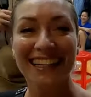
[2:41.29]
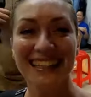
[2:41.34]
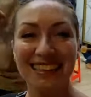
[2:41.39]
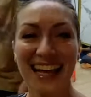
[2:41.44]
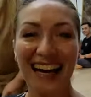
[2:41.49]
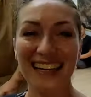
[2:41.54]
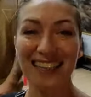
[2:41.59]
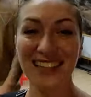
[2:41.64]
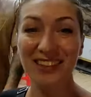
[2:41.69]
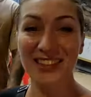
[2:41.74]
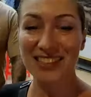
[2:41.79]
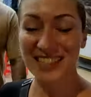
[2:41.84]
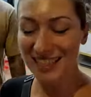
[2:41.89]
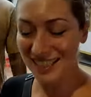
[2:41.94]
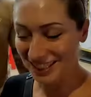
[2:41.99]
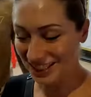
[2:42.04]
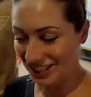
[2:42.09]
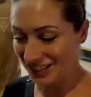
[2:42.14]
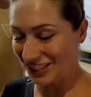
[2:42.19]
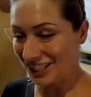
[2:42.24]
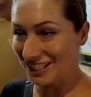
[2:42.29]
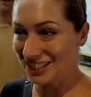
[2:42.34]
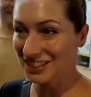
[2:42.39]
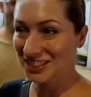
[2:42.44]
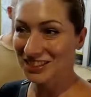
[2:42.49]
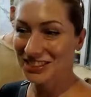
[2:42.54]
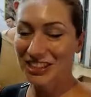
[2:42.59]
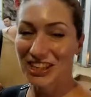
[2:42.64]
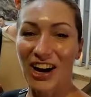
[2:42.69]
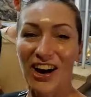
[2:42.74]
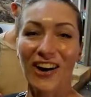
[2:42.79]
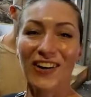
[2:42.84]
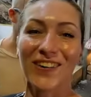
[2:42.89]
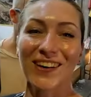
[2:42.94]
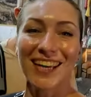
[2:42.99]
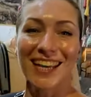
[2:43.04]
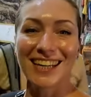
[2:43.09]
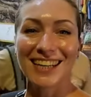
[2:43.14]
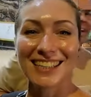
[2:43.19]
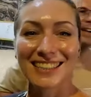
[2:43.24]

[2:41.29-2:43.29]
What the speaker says: Danny was literally just joking.